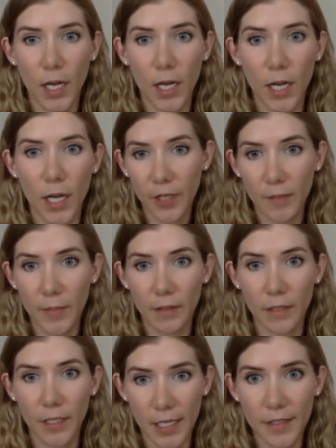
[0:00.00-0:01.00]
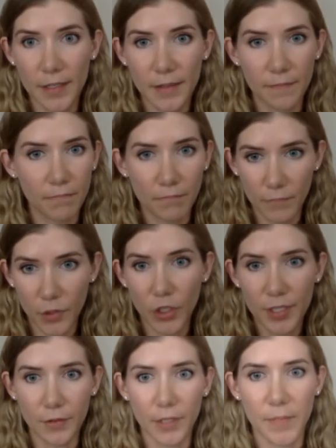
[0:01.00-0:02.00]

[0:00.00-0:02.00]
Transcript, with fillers: um, the dependent variable is,